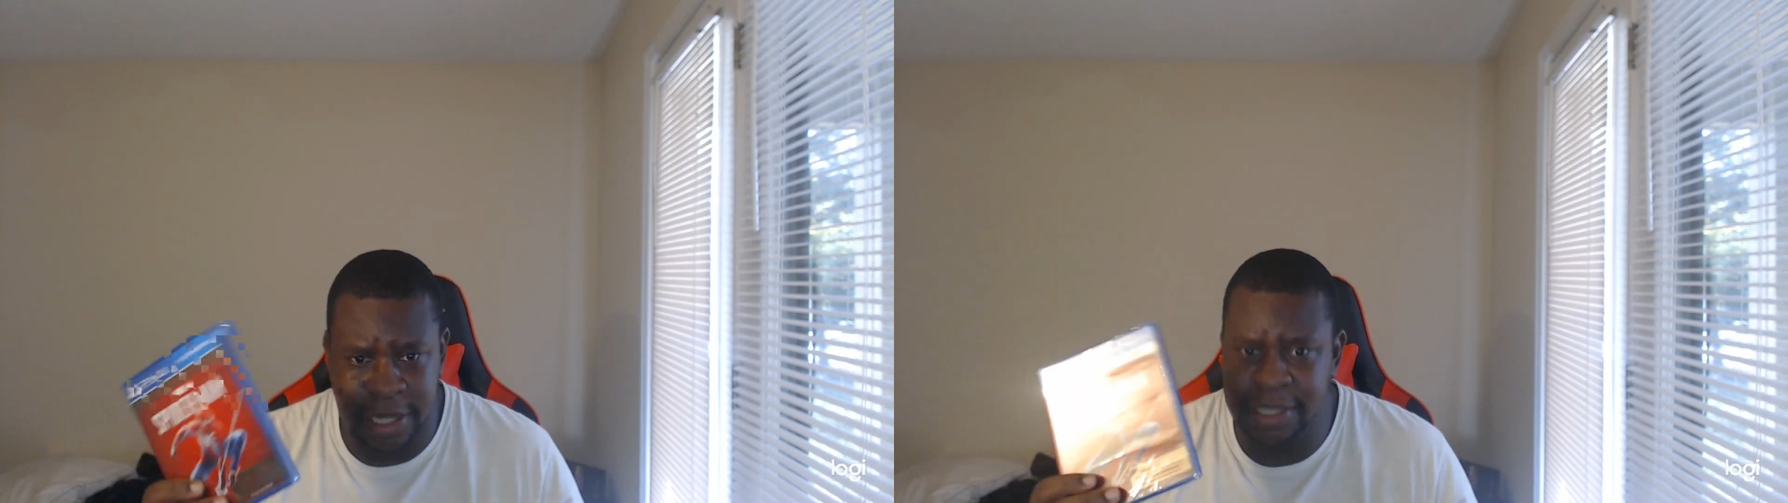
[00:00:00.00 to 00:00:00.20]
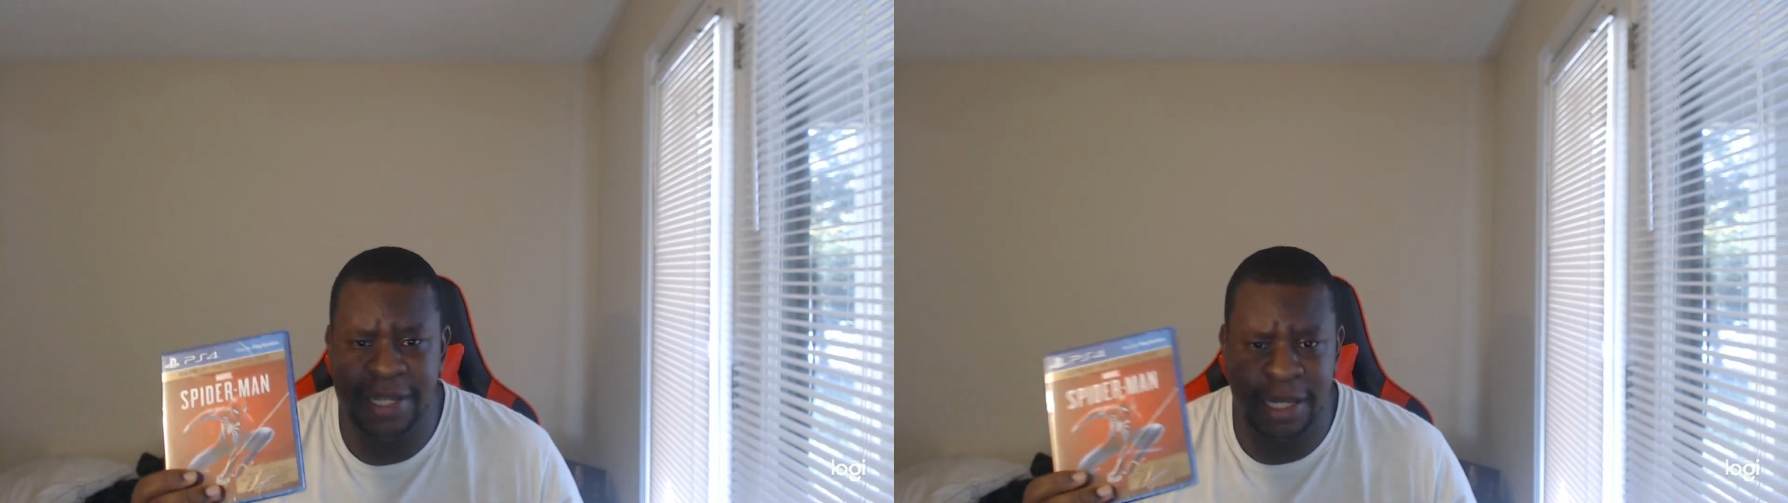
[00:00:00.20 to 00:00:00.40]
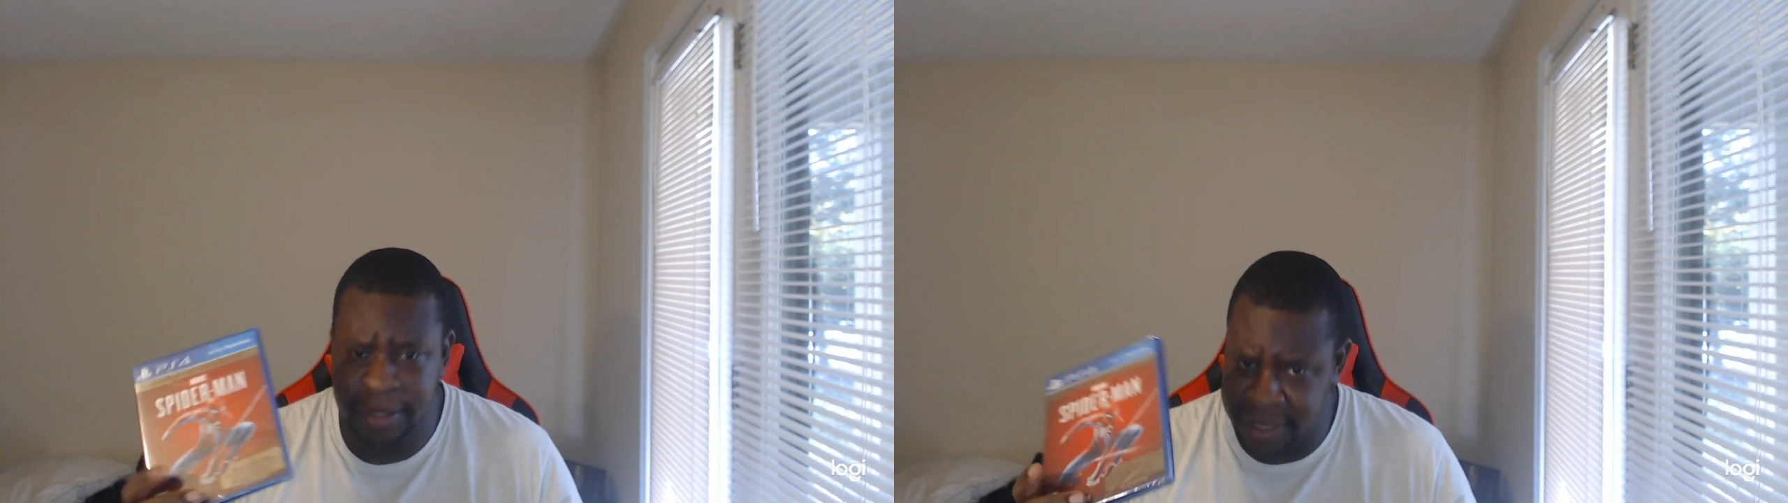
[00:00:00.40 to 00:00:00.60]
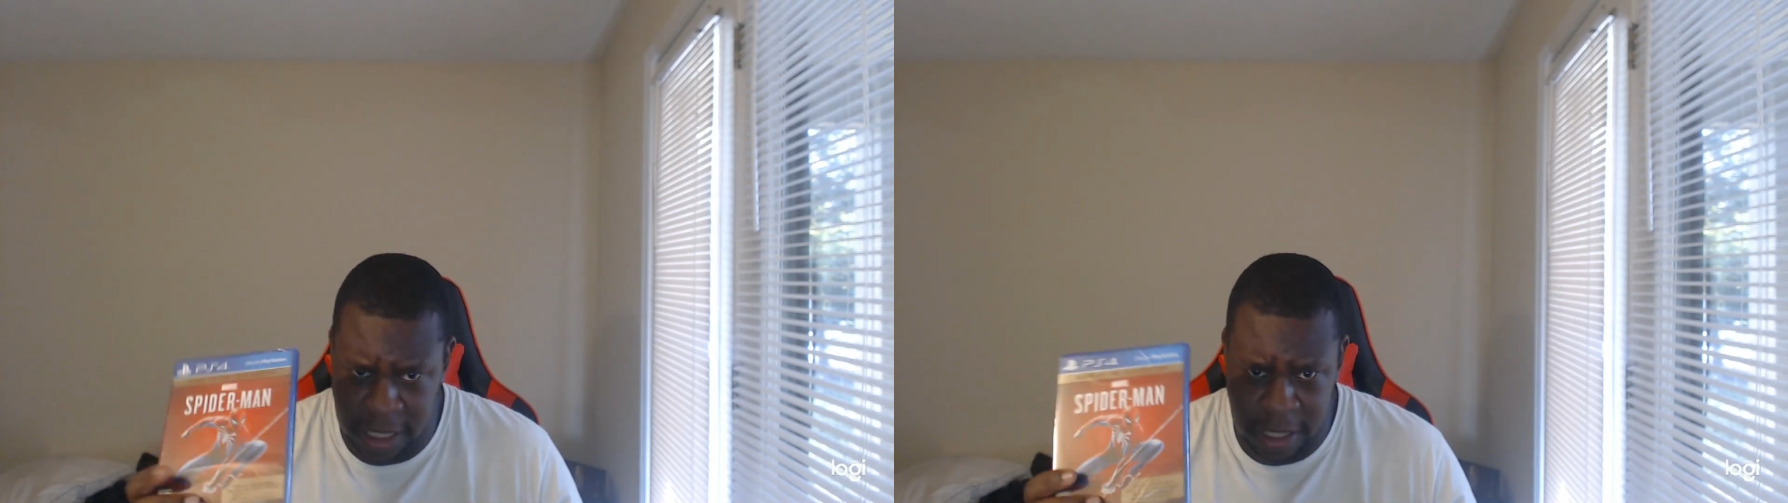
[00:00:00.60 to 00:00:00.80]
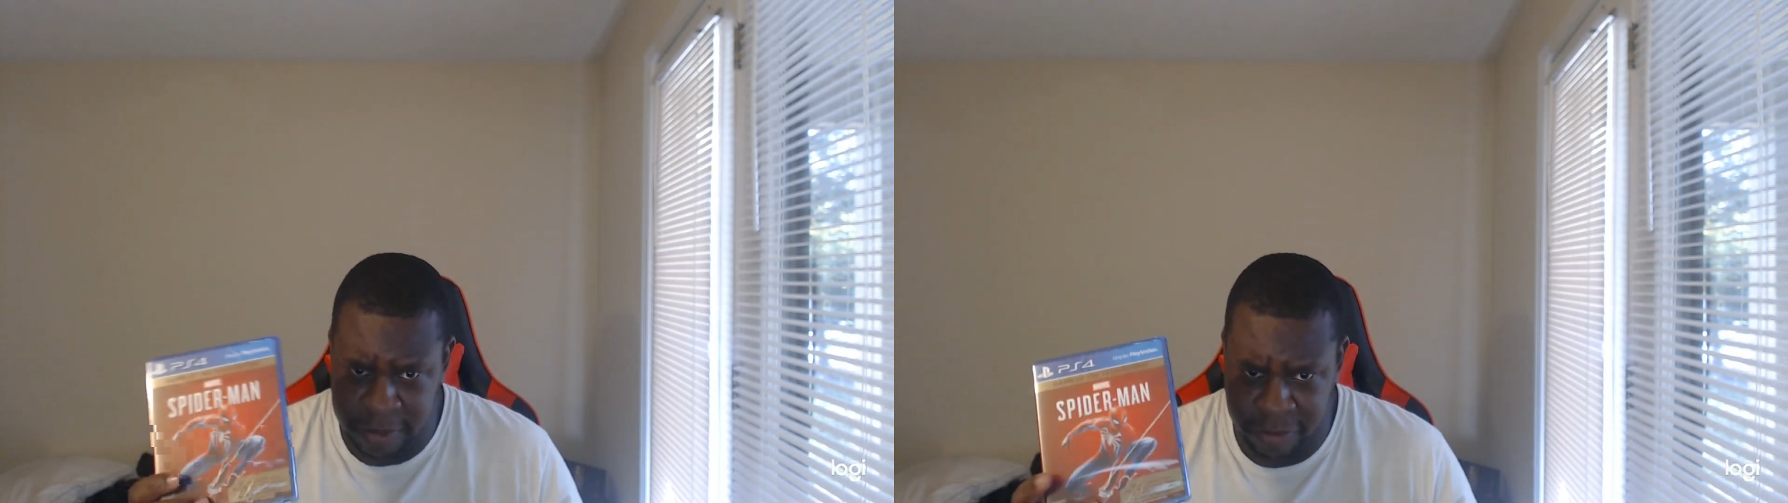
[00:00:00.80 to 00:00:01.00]

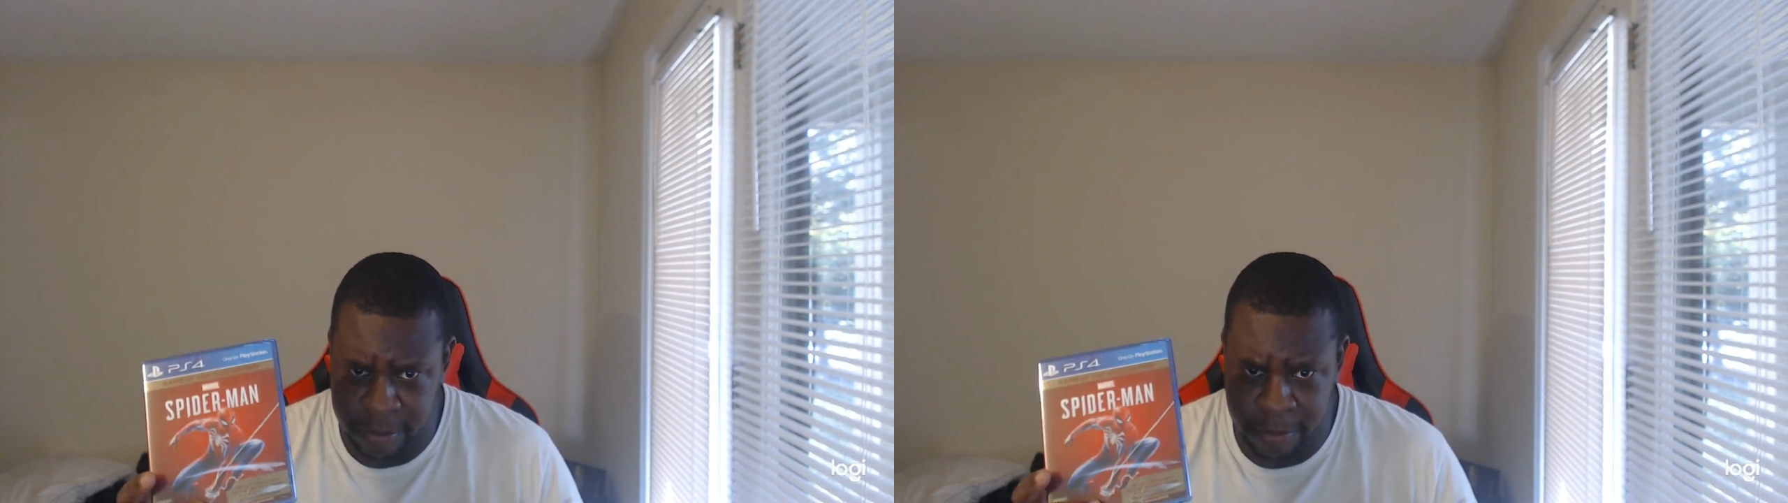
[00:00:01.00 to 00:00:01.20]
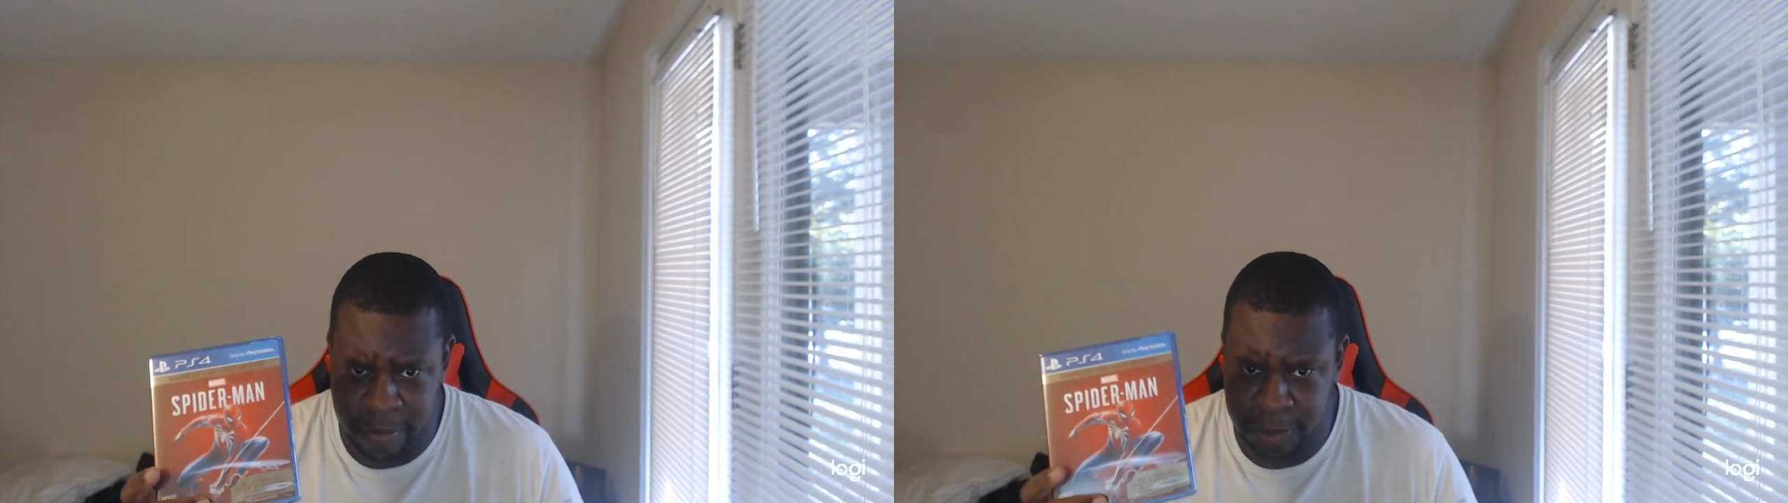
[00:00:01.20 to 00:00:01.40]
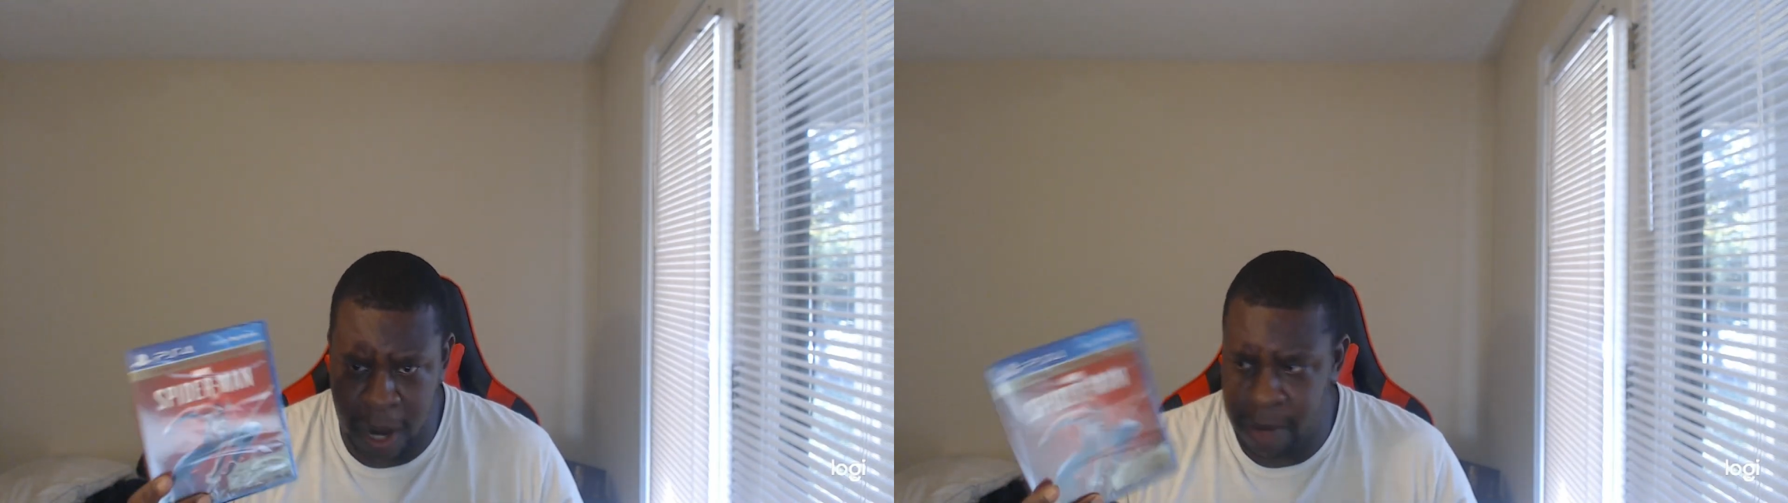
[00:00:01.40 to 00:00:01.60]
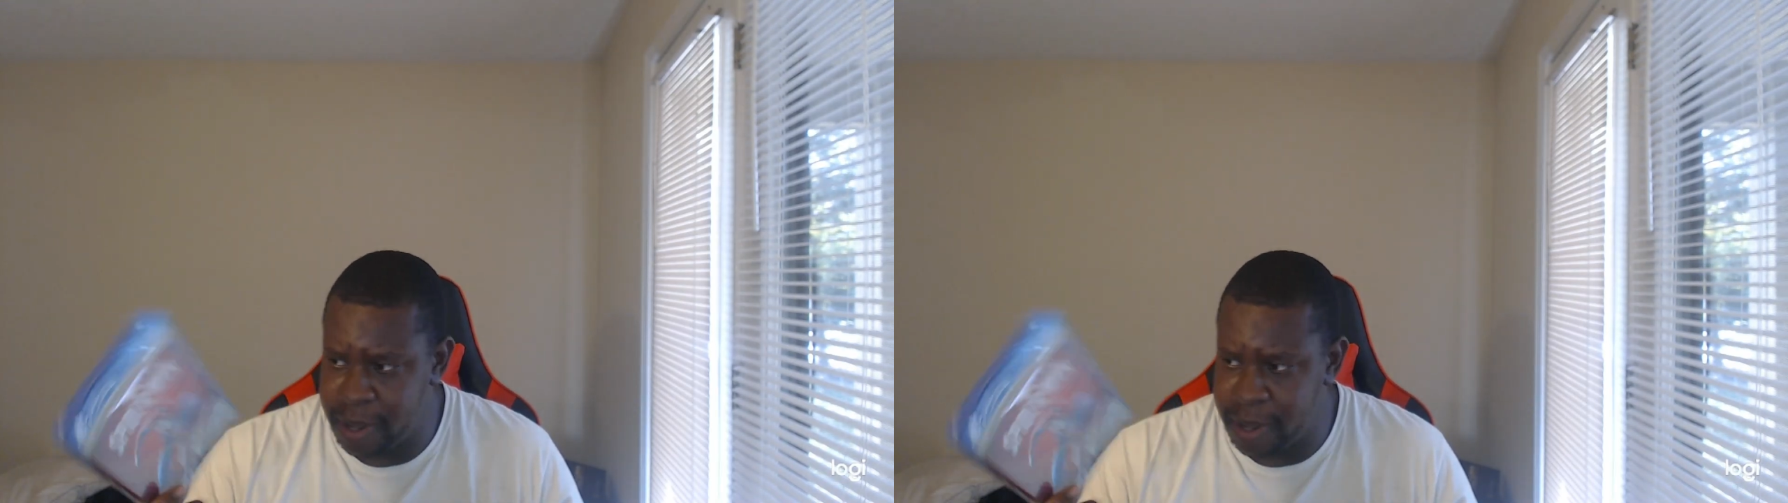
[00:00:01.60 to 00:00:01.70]
DLC for Spider-Man.